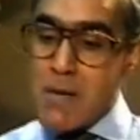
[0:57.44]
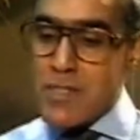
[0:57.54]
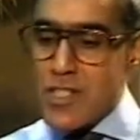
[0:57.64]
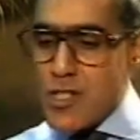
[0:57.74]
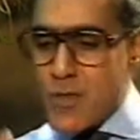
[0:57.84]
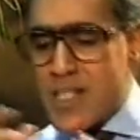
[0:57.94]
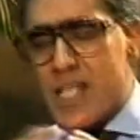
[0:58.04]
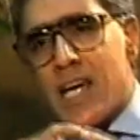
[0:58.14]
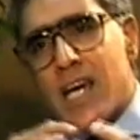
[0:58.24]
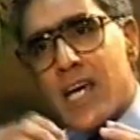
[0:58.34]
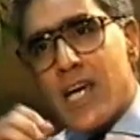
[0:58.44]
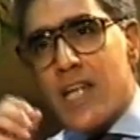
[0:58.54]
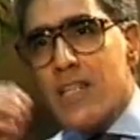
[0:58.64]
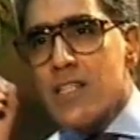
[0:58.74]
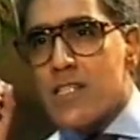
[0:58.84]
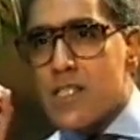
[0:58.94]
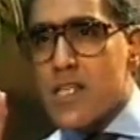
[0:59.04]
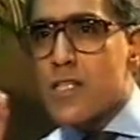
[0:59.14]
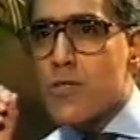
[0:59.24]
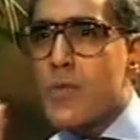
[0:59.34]
Mr. Jaswant Singh, in the
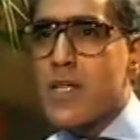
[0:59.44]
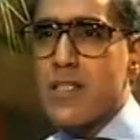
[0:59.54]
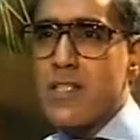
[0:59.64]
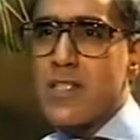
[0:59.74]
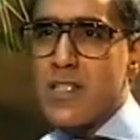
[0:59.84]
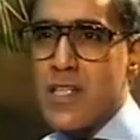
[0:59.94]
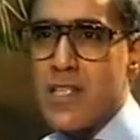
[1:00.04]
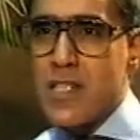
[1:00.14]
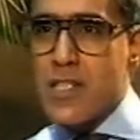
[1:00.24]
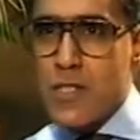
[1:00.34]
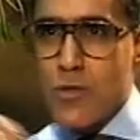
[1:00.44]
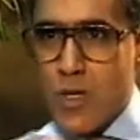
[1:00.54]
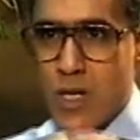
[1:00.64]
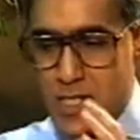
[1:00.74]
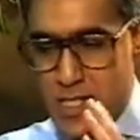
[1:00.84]
6 weeks since India's nuclear